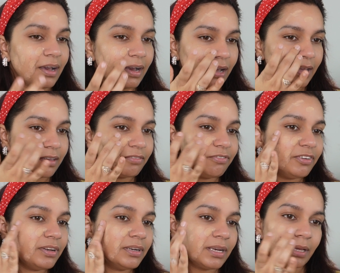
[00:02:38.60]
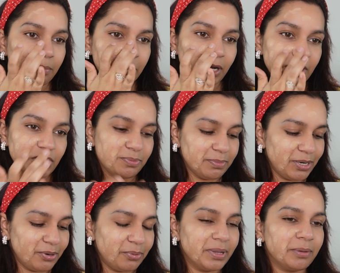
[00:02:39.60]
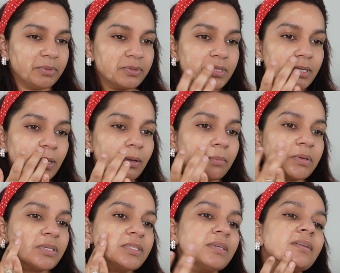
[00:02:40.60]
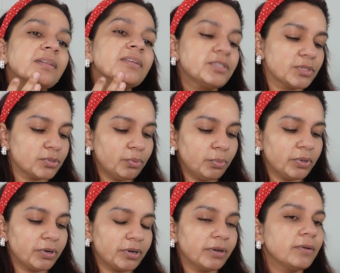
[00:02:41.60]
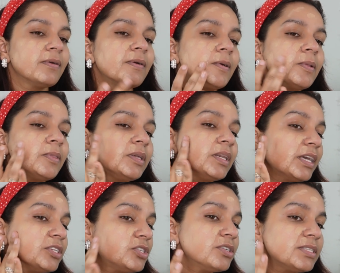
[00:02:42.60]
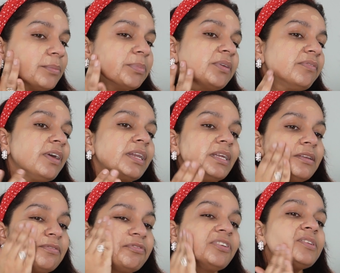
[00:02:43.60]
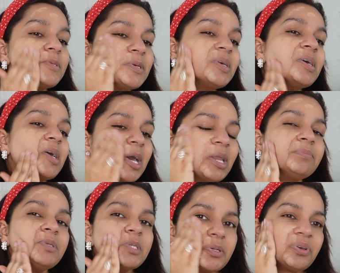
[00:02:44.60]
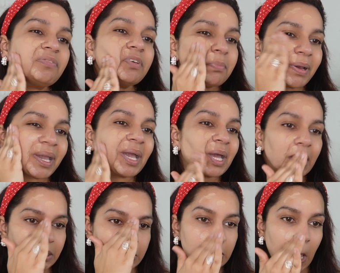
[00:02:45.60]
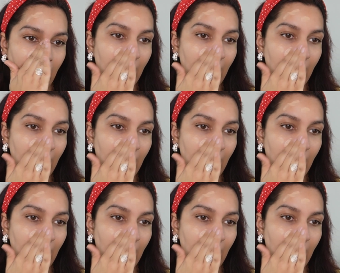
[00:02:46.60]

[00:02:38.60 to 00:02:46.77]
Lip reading: I can feel it like a marshmallow when I'm using it on my skin. It's so weird. The texture is something very different, and I'm just going with my hands.